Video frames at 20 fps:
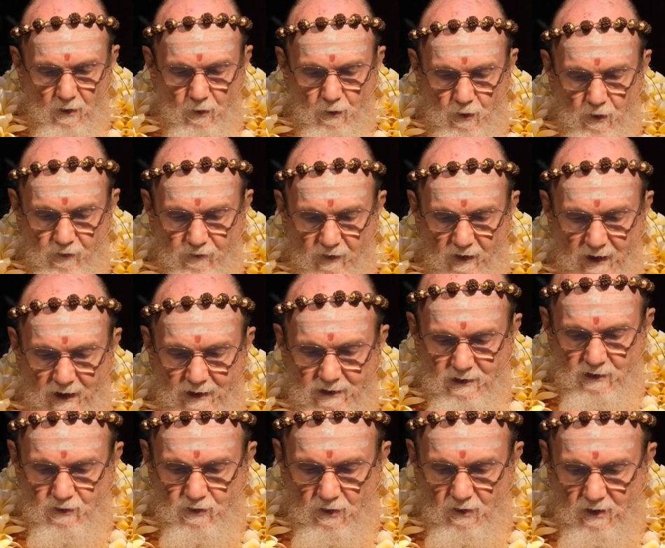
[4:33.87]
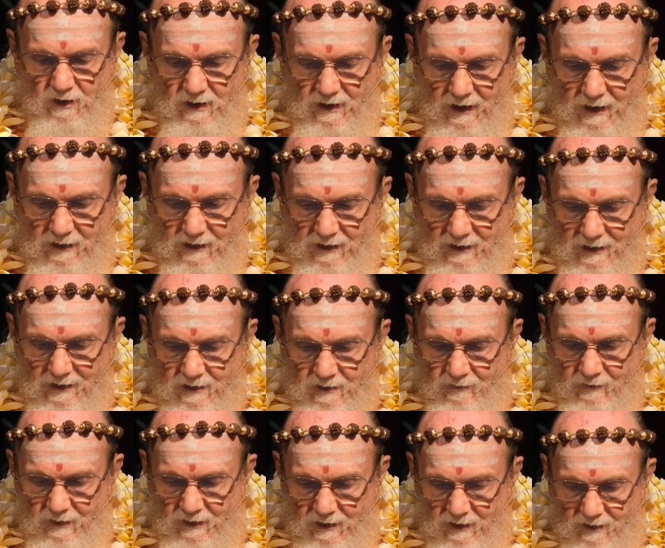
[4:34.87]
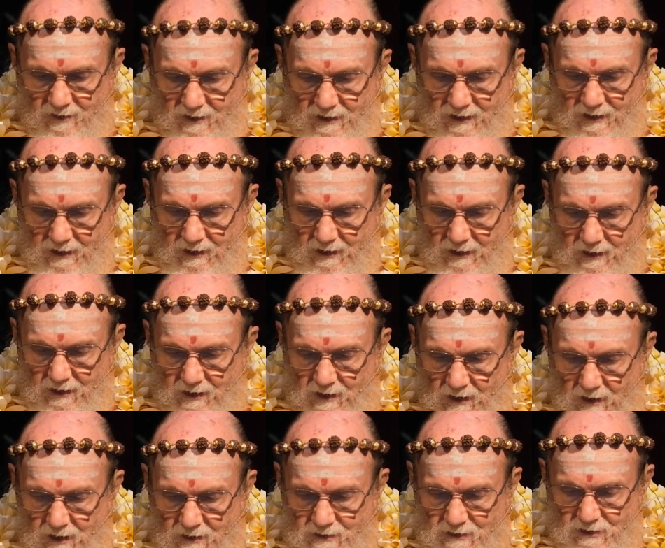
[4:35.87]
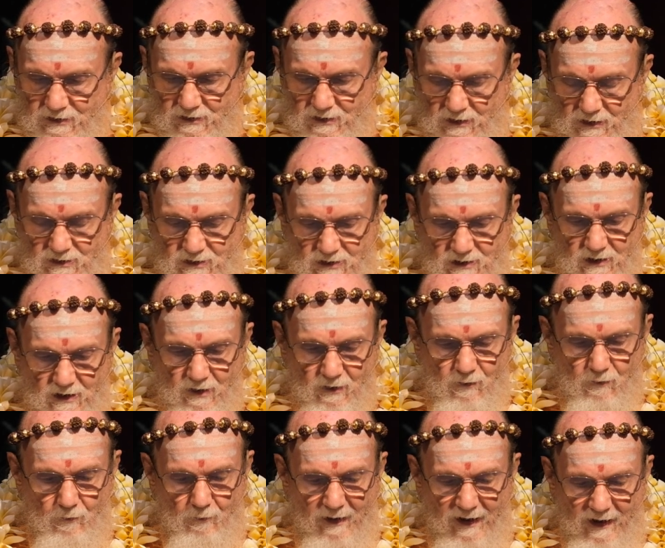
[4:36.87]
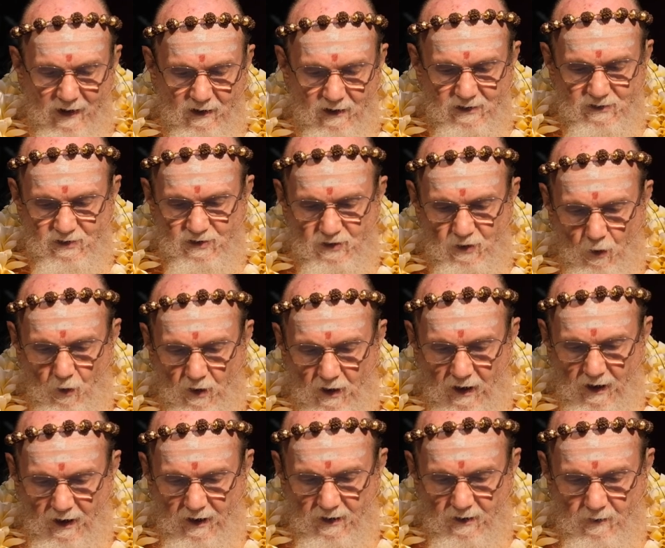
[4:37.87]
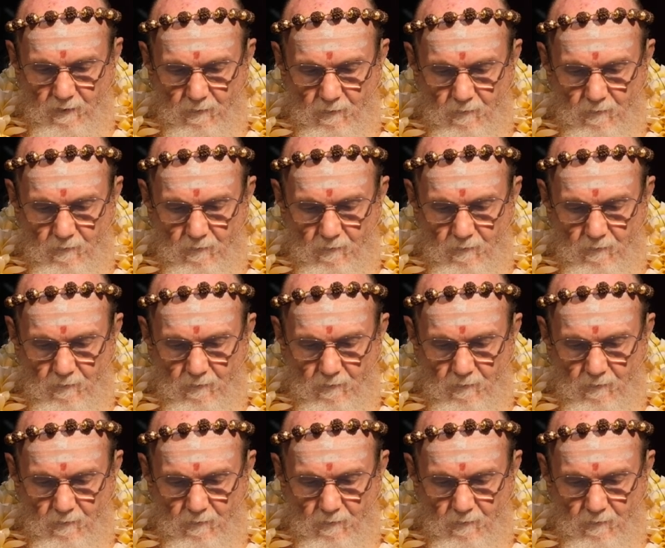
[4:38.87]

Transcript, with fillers: You find that you cannot live in a thinking consciousness balanced so high.